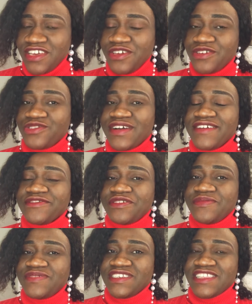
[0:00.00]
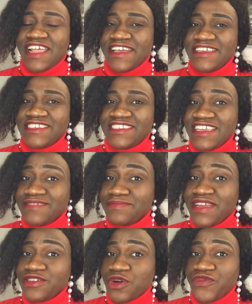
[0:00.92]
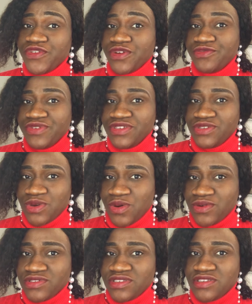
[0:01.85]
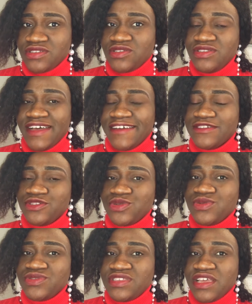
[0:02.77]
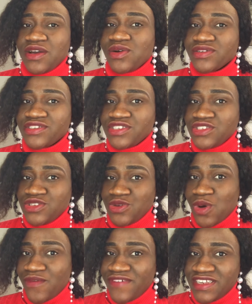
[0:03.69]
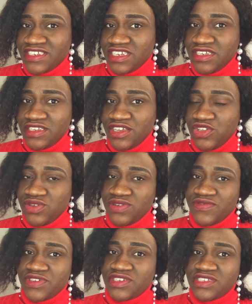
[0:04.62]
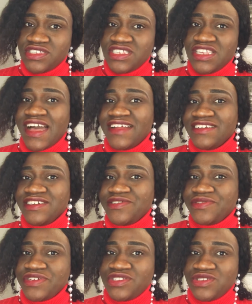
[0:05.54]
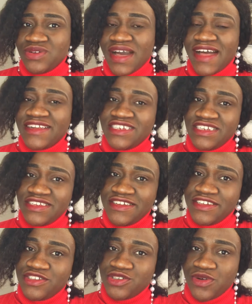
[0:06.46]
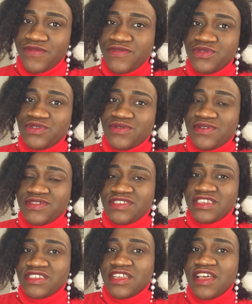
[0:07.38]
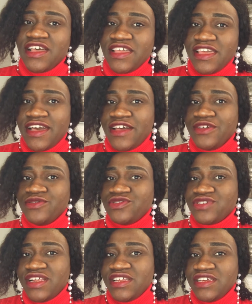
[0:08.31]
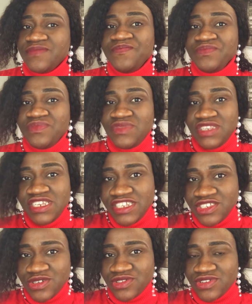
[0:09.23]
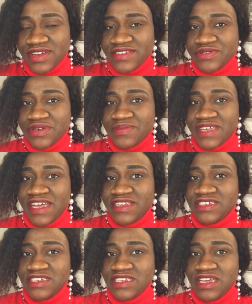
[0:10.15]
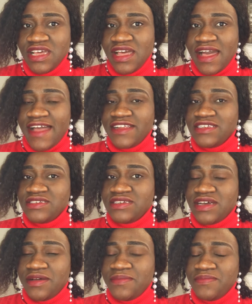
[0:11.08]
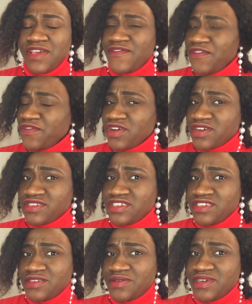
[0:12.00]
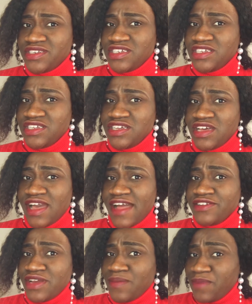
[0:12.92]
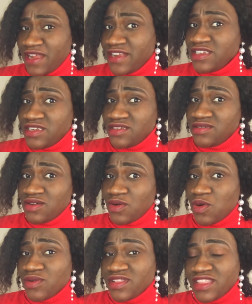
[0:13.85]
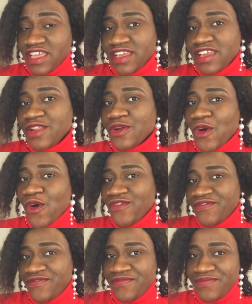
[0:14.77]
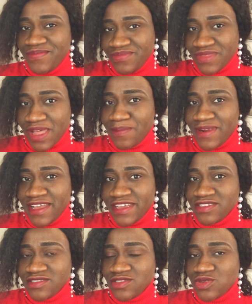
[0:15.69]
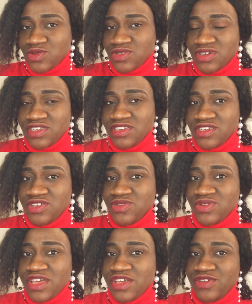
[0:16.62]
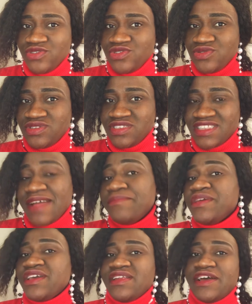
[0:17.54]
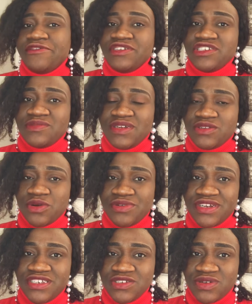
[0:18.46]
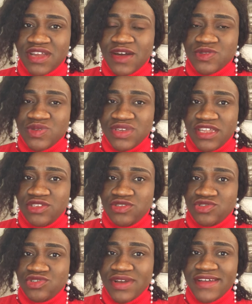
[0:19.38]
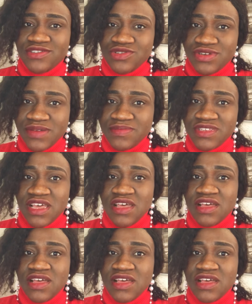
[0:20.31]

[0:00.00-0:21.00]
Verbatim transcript: Your transcript is like a statement of your results that shows the courses you offered in the university and the grades you had in each of those courses. Yeah, usually need your transcript handy. And um, if you've not gotten it already and you are planning or thinking of applying to study in the UK, you should start making arrangement already on how to get your transcript.